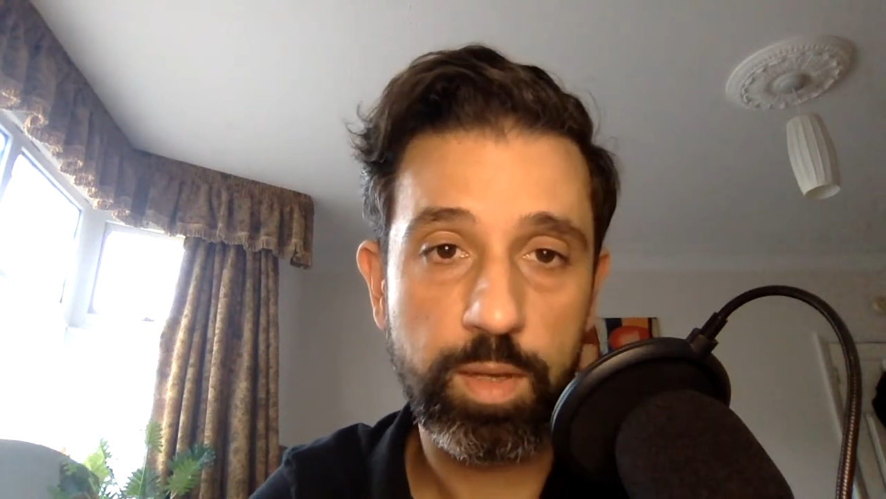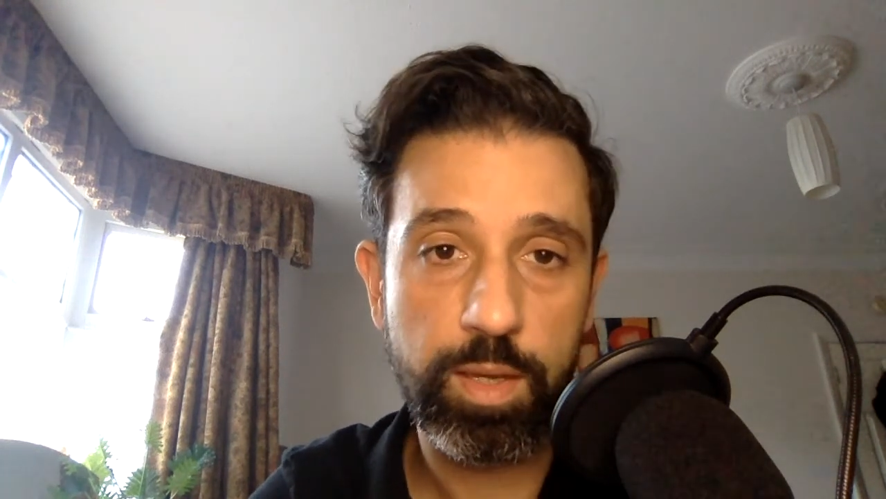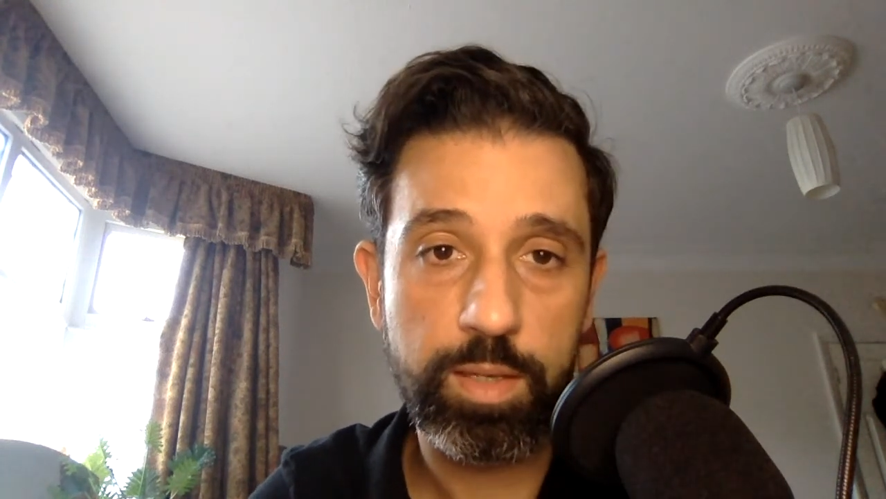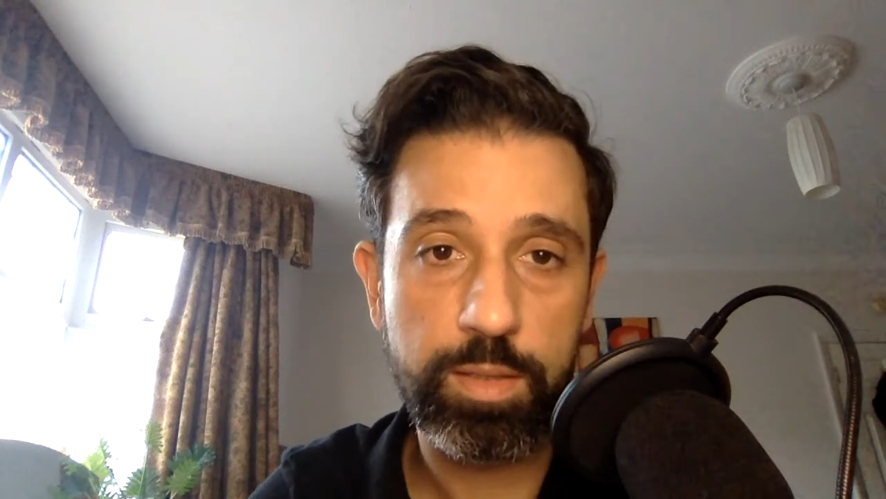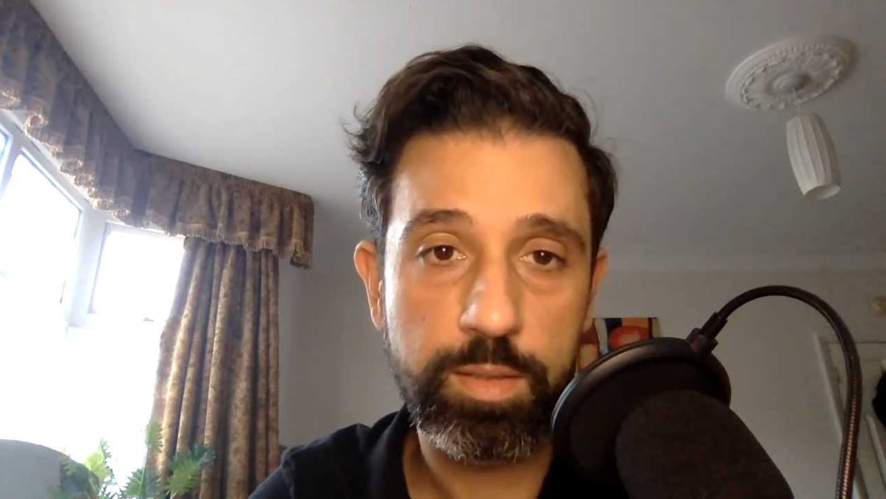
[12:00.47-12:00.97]

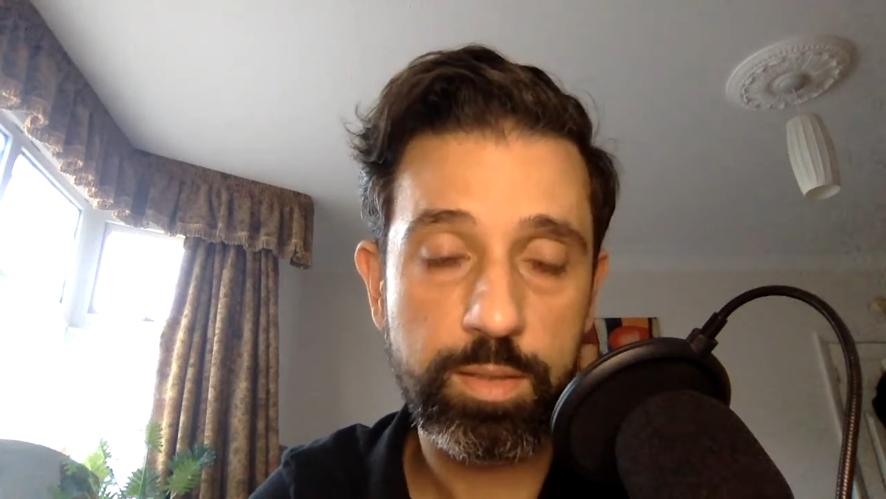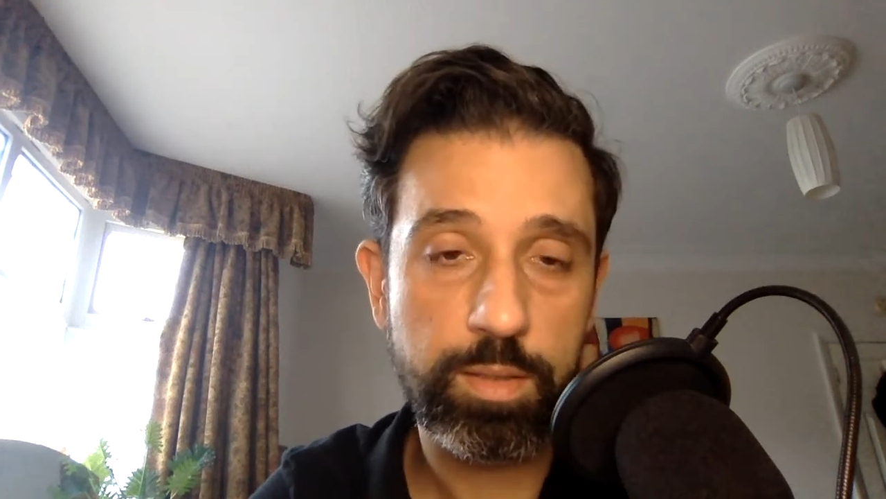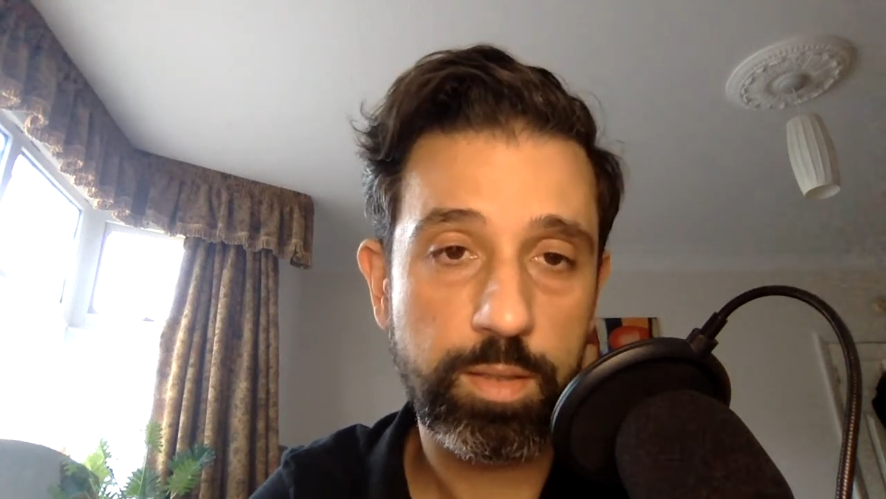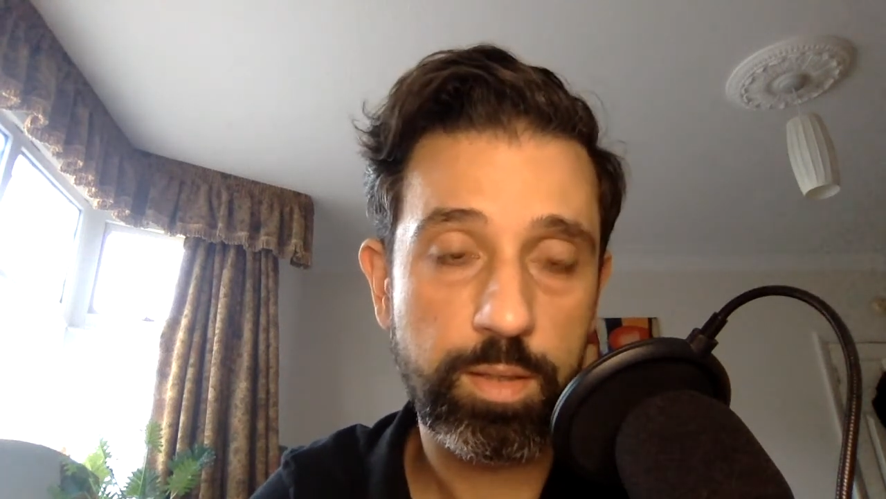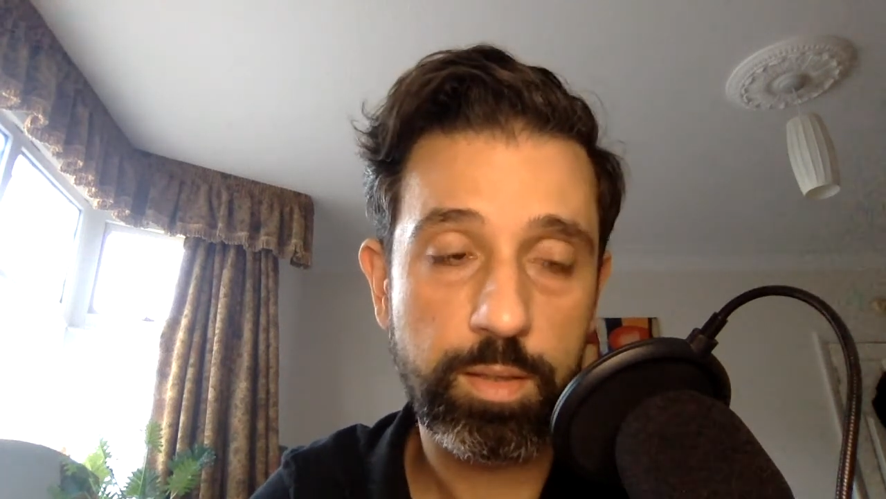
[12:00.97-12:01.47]
and
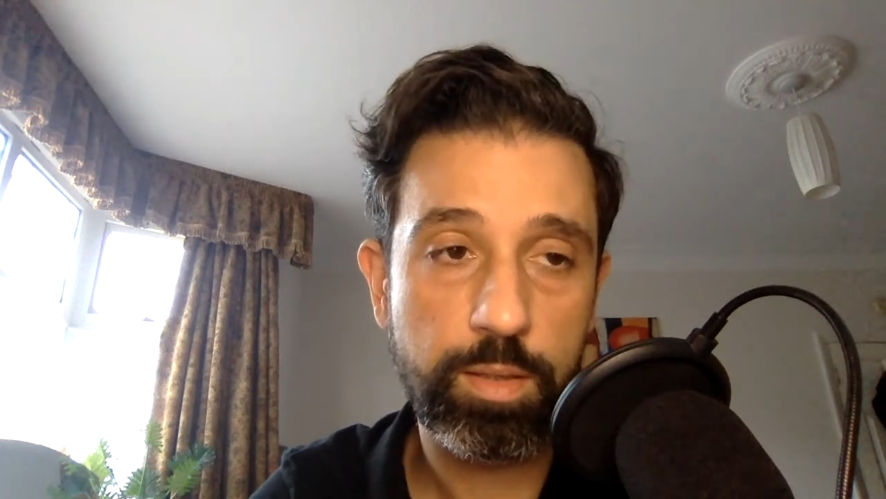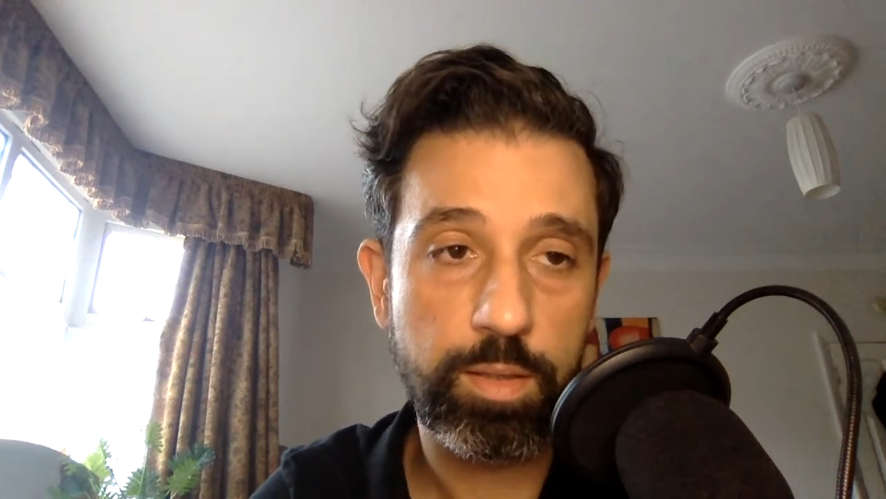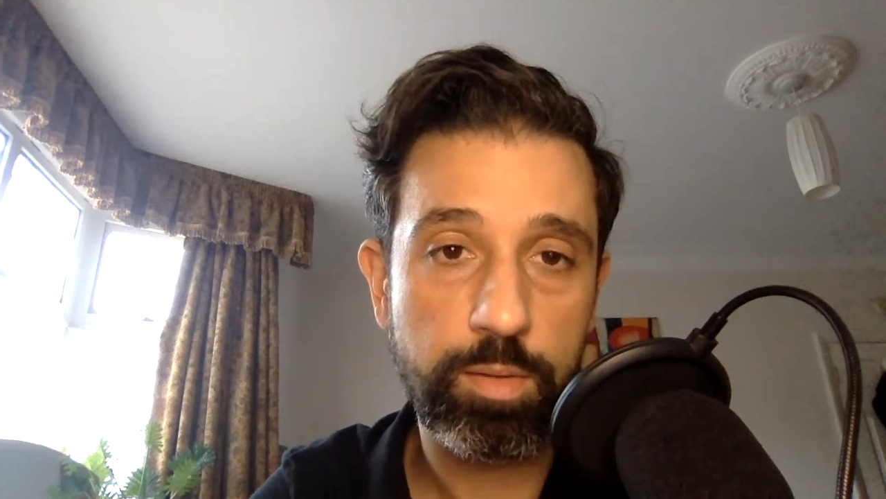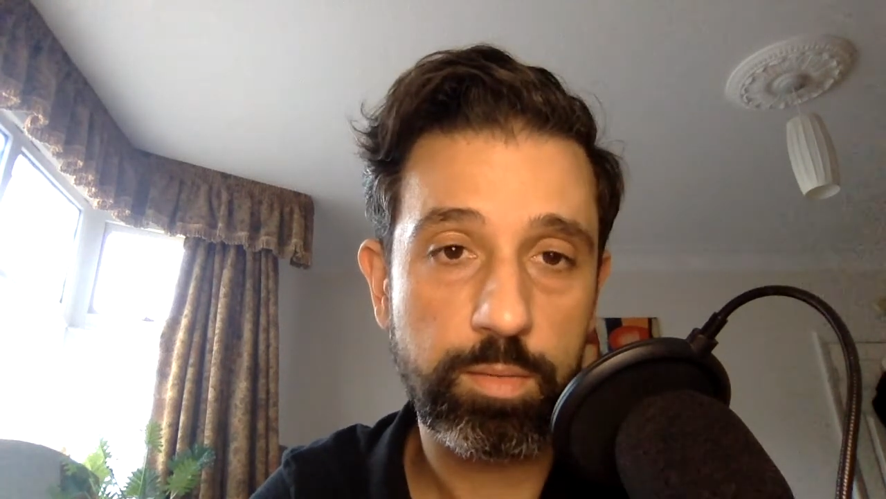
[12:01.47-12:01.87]
you know,